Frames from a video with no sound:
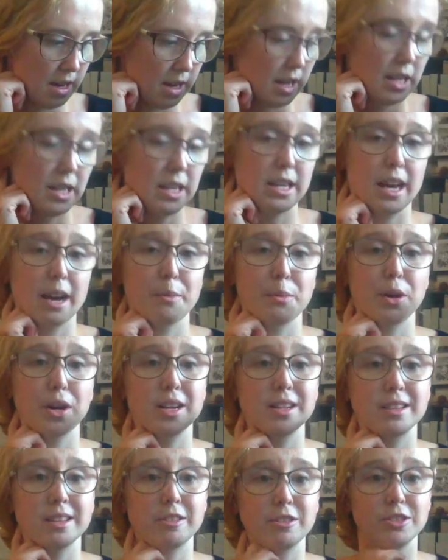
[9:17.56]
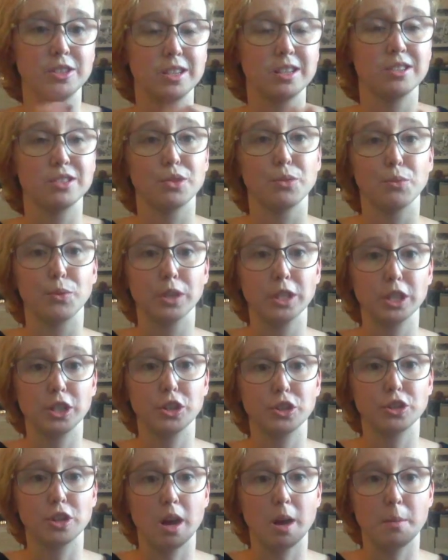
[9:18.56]
yeah, Brandon Sanderson does a really
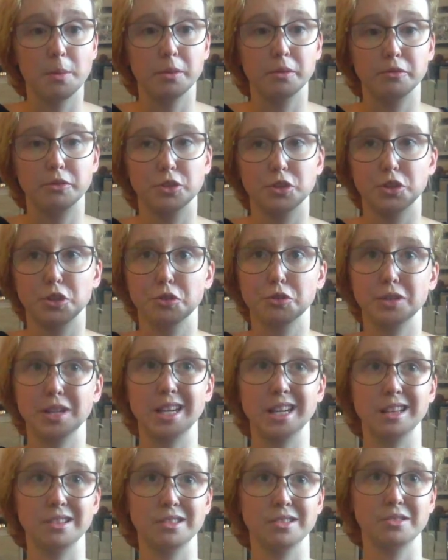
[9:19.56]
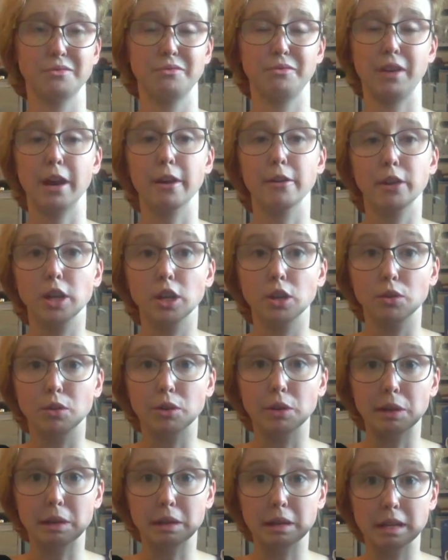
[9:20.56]
good job of just creating this very
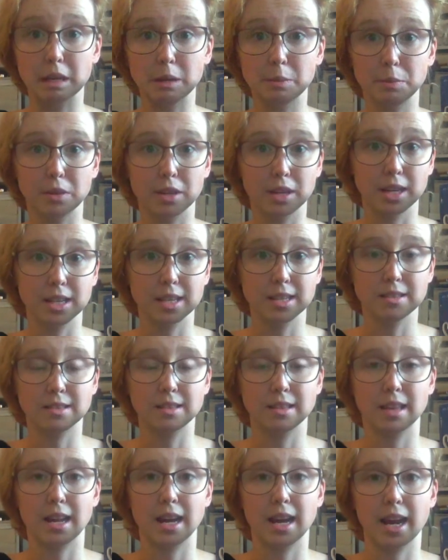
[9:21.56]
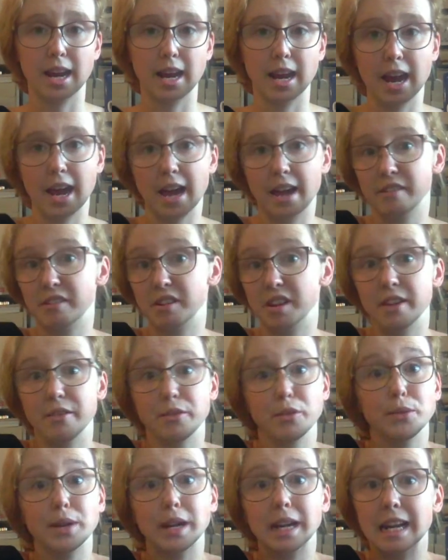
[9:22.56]
unique place that I had
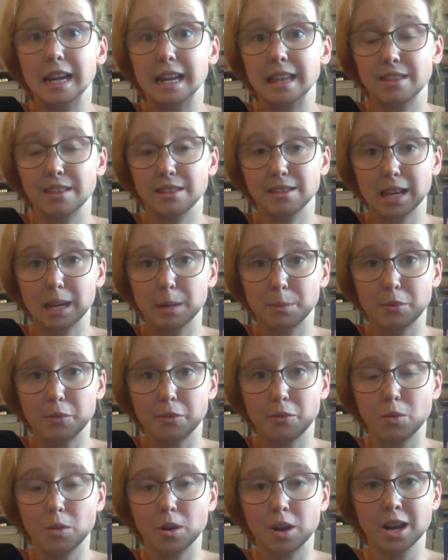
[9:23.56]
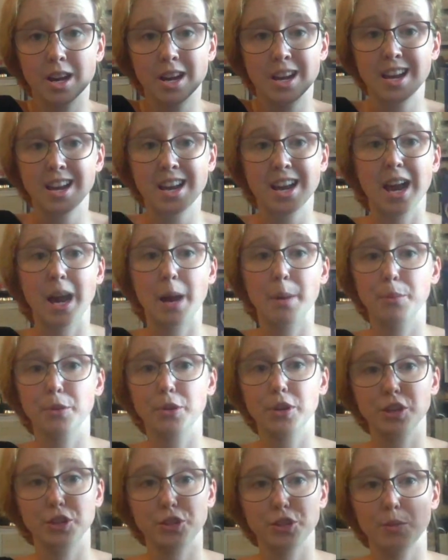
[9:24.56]
never read anything like before. I'm
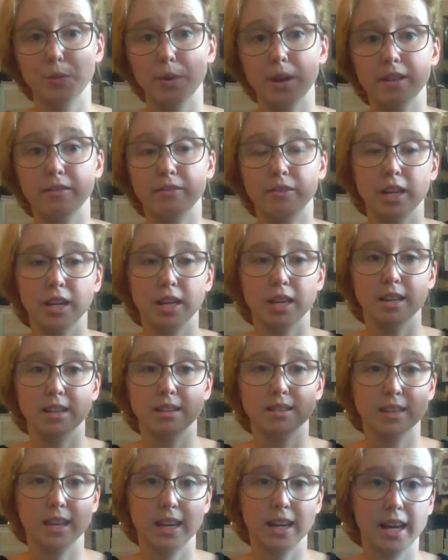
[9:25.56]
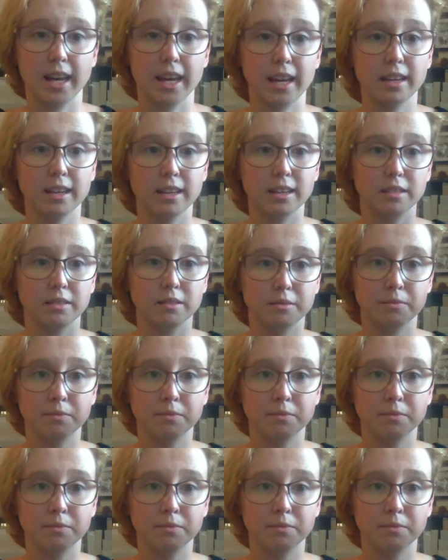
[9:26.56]
pretty sure Way of Kings, and I can